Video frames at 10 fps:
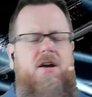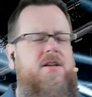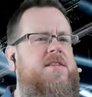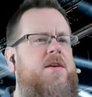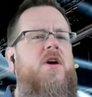You know,
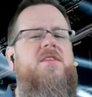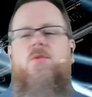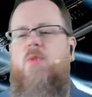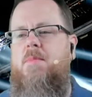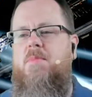in some ways,
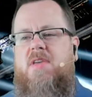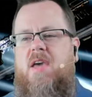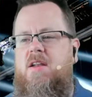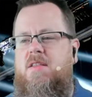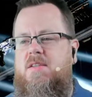the web is
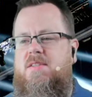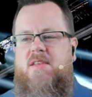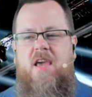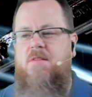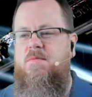kind of the
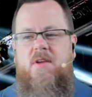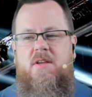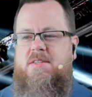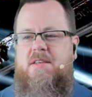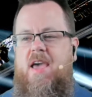same
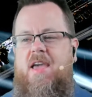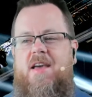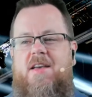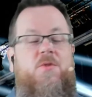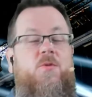today
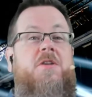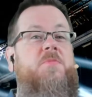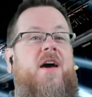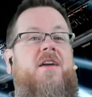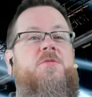as it was
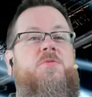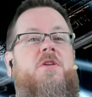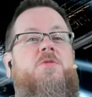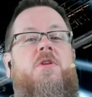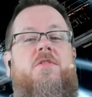back in
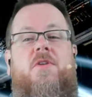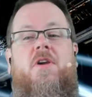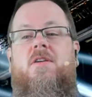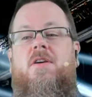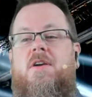
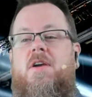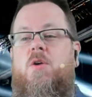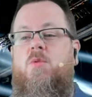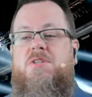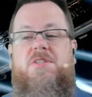2023.
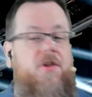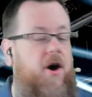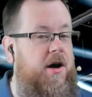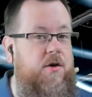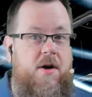We're still
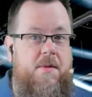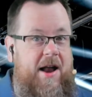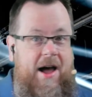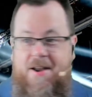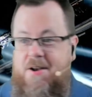arguing
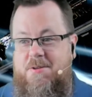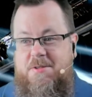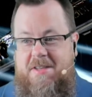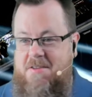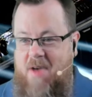about how to do
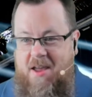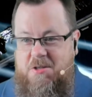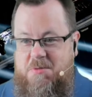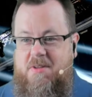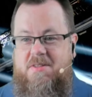state
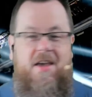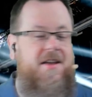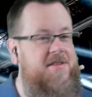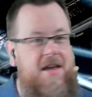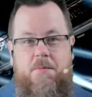management
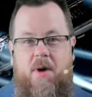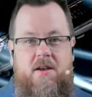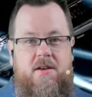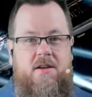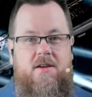and data
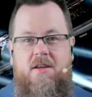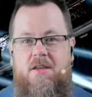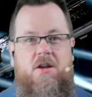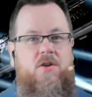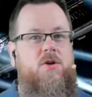binding,
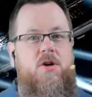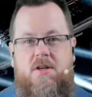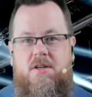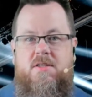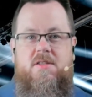you know,
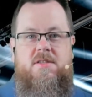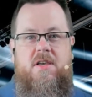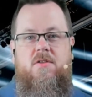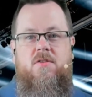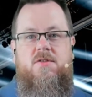hooks and
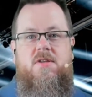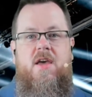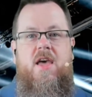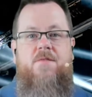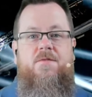signals.
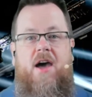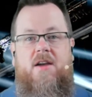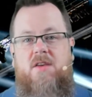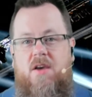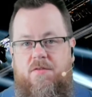In
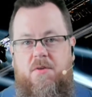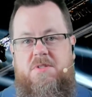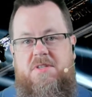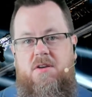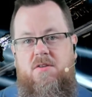fact, from
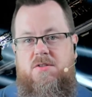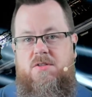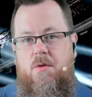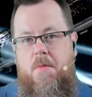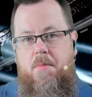signals,
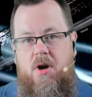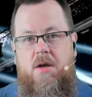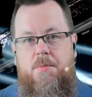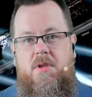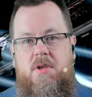do you remember a
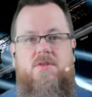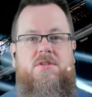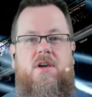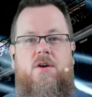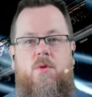couple of
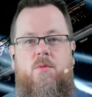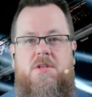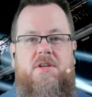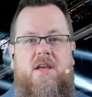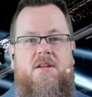years ago when we
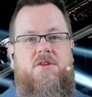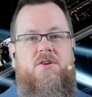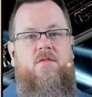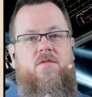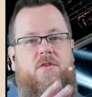took that
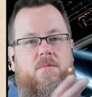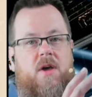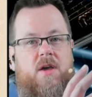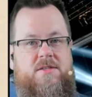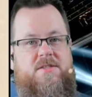term from
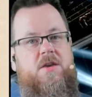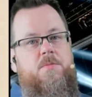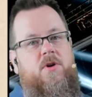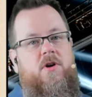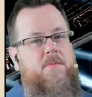C
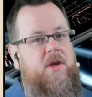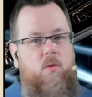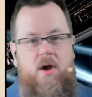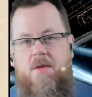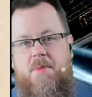
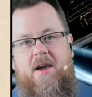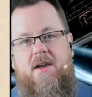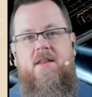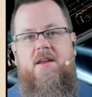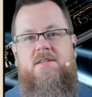programming way back
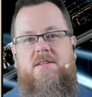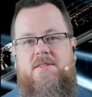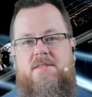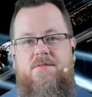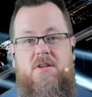in the
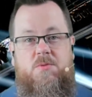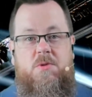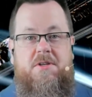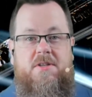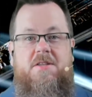1970s?
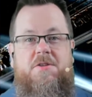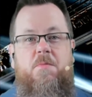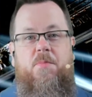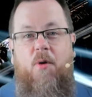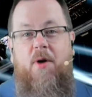We took that
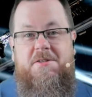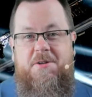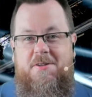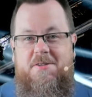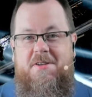term
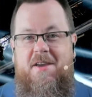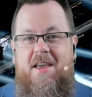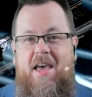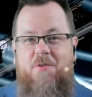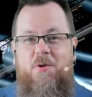pointers
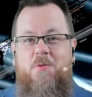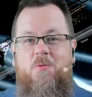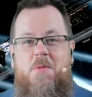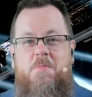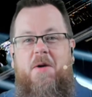and we
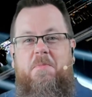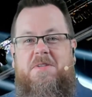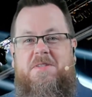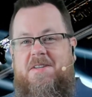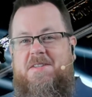
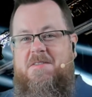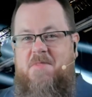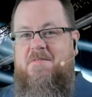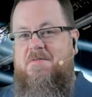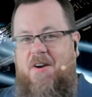repurposed it to
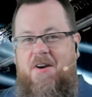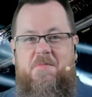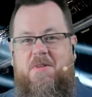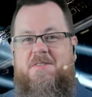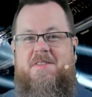mean
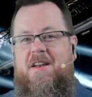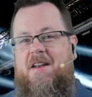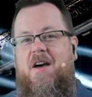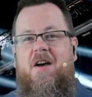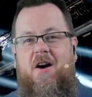variables that
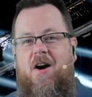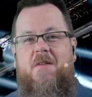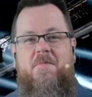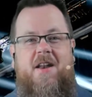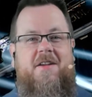
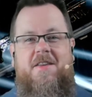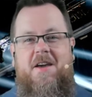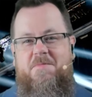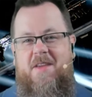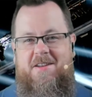automatically
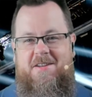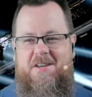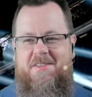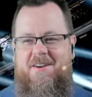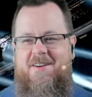update each
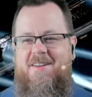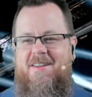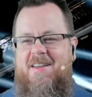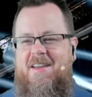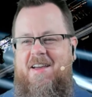
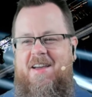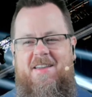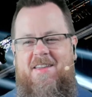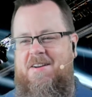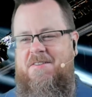
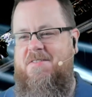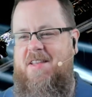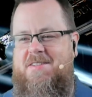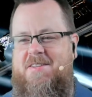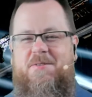other. You know,
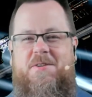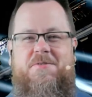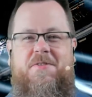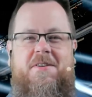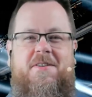that's
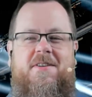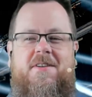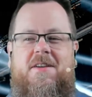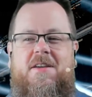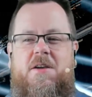always fun.
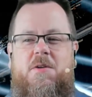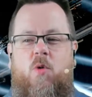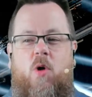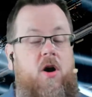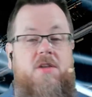
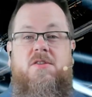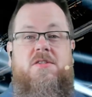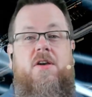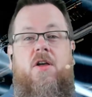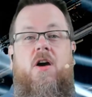We're also
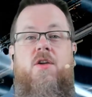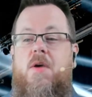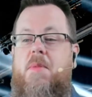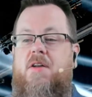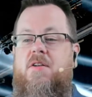still
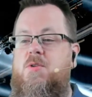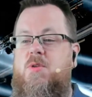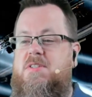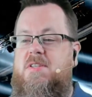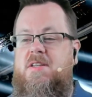arguing about
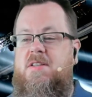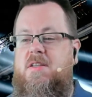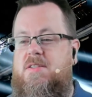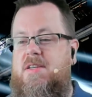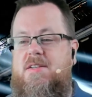newer
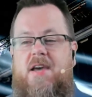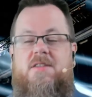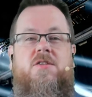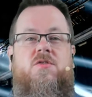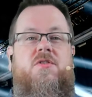
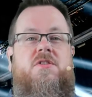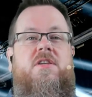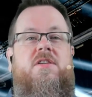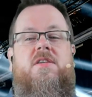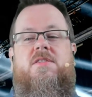syntaxes for
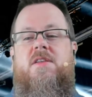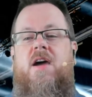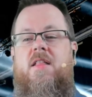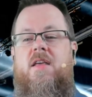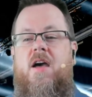CSS
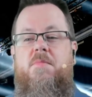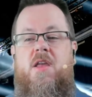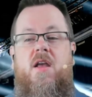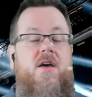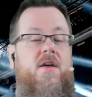styling. I
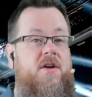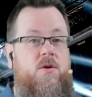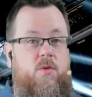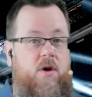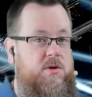mean,
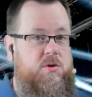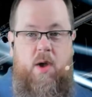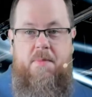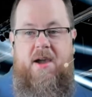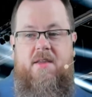there was
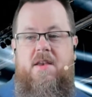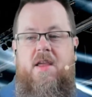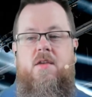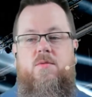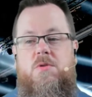way back in the
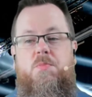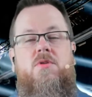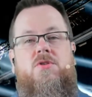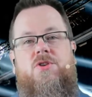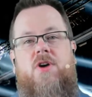day, there was
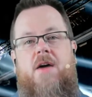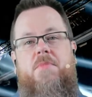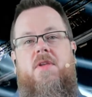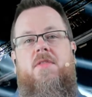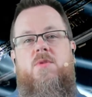
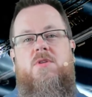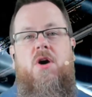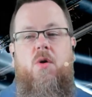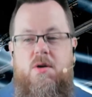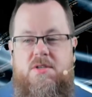Bootstrap, and then there was
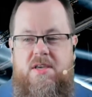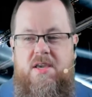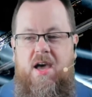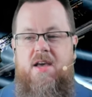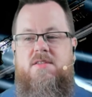
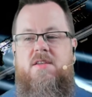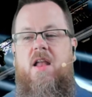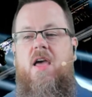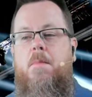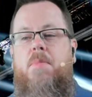OOCS,
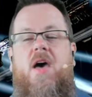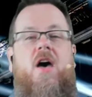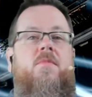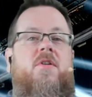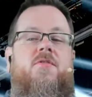and
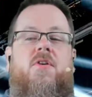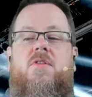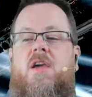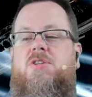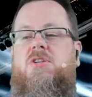BEM, and
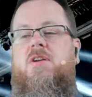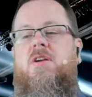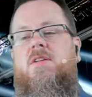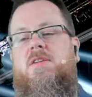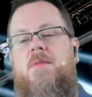Foundation,
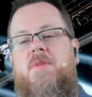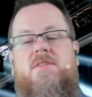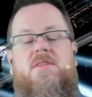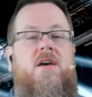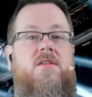and Atomic
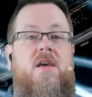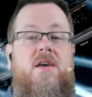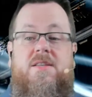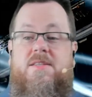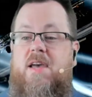CS,
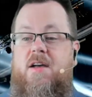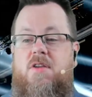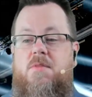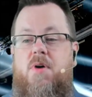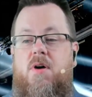
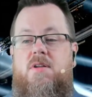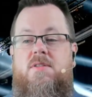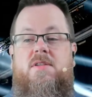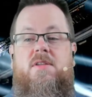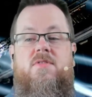styled
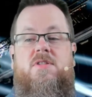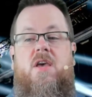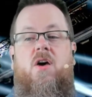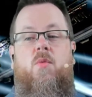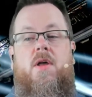components, and even
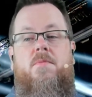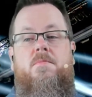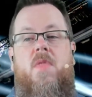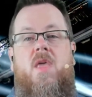Tailwind.